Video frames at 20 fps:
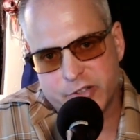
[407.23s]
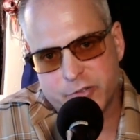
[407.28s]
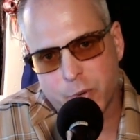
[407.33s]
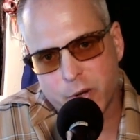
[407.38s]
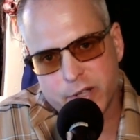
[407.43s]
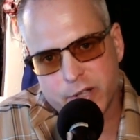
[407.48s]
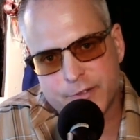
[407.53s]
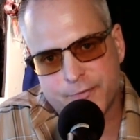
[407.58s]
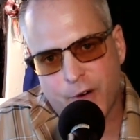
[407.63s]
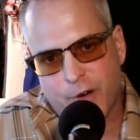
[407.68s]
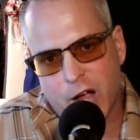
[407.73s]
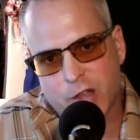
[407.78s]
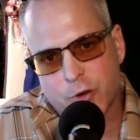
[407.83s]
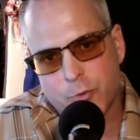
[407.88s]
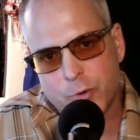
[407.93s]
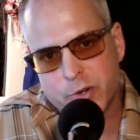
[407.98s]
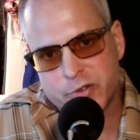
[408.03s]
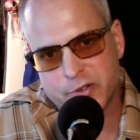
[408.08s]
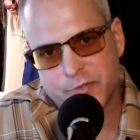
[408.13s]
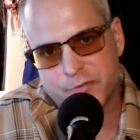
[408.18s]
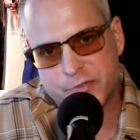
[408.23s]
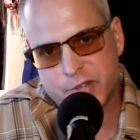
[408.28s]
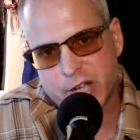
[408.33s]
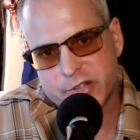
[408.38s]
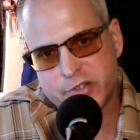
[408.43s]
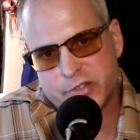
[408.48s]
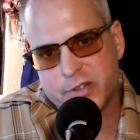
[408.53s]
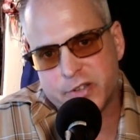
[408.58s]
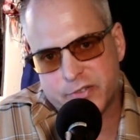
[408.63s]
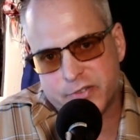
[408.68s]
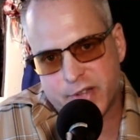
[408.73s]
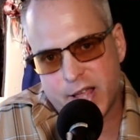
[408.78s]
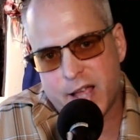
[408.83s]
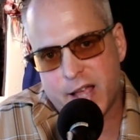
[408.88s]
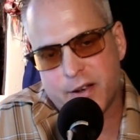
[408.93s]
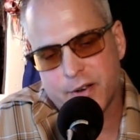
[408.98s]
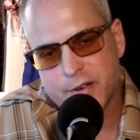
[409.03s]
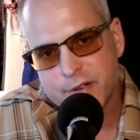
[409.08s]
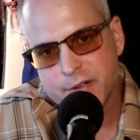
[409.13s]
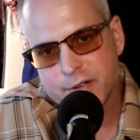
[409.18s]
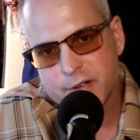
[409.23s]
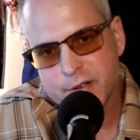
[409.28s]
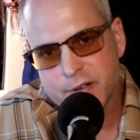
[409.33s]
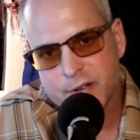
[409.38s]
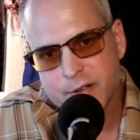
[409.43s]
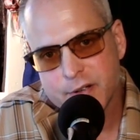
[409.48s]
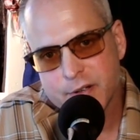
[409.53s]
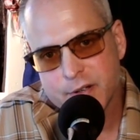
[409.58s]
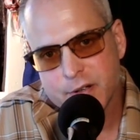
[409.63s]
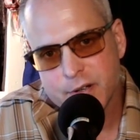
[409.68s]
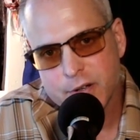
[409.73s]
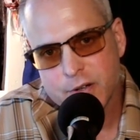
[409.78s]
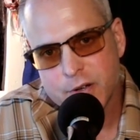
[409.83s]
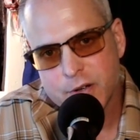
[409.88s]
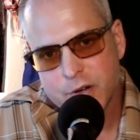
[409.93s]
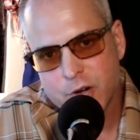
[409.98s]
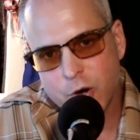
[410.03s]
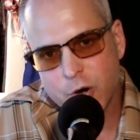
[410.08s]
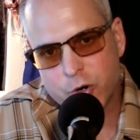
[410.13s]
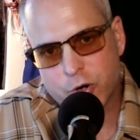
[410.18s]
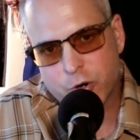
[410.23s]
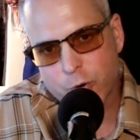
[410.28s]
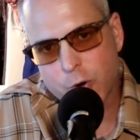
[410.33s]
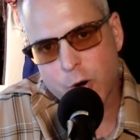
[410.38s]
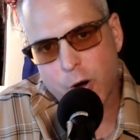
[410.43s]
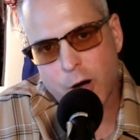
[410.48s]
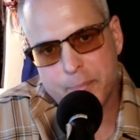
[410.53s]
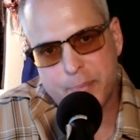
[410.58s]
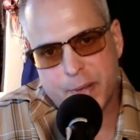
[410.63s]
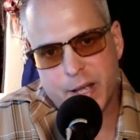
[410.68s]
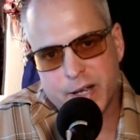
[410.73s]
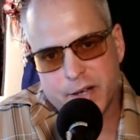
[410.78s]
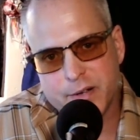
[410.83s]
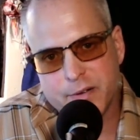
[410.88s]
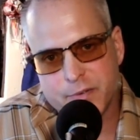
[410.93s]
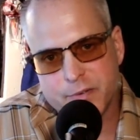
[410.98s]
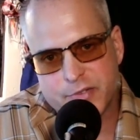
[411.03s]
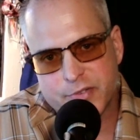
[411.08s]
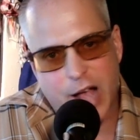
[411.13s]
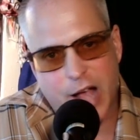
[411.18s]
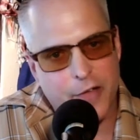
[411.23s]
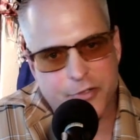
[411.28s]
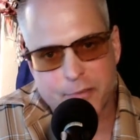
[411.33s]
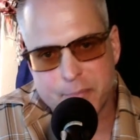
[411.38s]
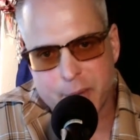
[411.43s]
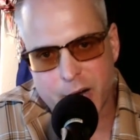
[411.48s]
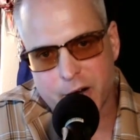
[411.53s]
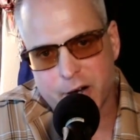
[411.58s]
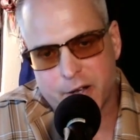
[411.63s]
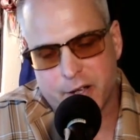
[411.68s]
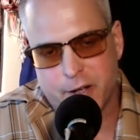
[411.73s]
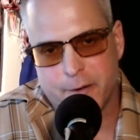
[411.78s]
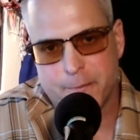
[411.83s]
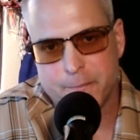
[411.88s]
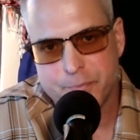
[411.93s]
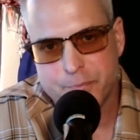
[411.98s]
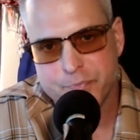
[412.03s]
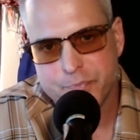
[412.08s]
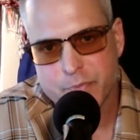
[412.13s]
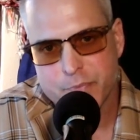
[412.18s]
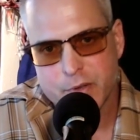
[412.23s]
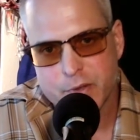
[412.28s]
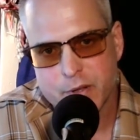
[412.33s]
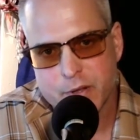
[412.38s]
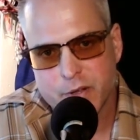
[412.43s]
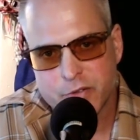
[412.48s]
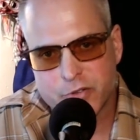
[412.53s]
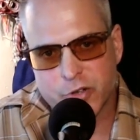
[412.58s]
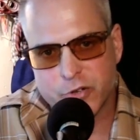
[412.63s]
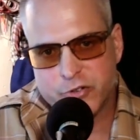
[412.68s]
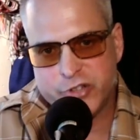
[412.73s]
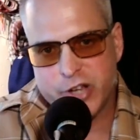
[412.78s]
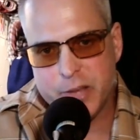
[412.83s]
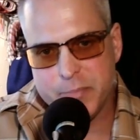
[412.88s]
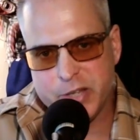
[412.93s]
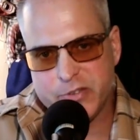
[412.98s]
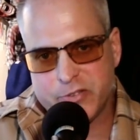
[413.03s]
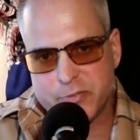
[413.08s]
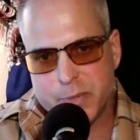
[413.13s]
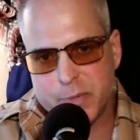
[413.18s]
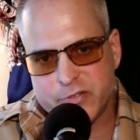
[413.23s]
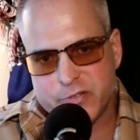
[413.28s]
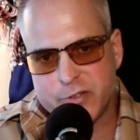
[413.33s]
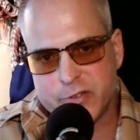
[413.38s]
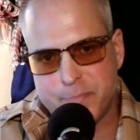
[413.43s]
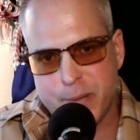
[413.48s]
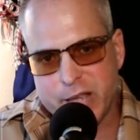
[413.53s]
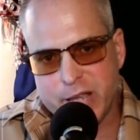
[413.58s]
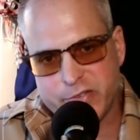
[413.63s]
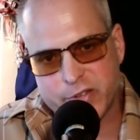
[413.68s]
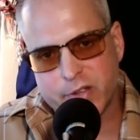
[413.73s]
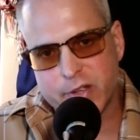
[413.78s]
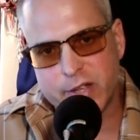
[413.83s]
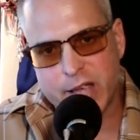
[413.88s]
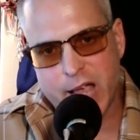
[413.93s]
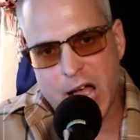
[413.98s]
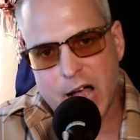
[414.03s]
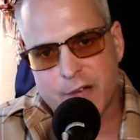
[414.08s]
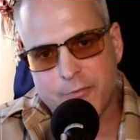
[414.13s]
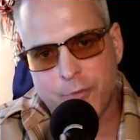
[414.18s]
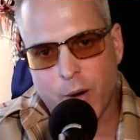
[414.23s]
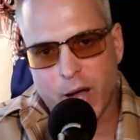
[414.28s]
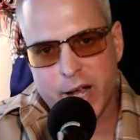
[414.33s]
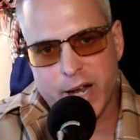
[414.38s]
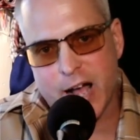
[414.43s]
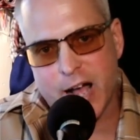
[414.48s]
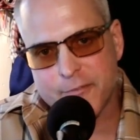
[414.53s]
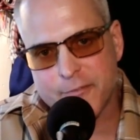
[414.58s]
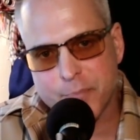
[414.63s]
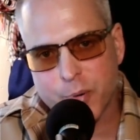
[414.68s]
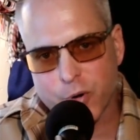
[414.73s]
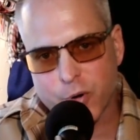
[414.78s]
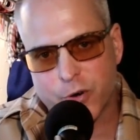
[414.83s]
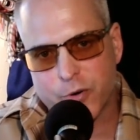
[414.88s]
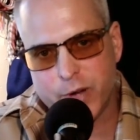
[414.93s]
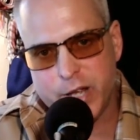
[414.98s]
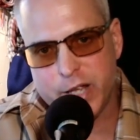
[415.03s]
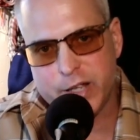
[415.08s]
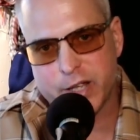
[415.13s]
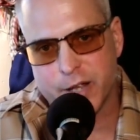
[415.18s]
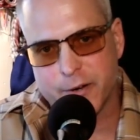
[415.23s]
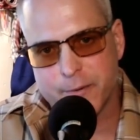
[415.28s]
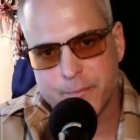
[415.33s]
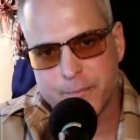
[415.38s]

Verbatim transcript: Well, his father was of Dutch descent who grew up in South America. So Jimmy Smits is basically half white, half Puerto Rican.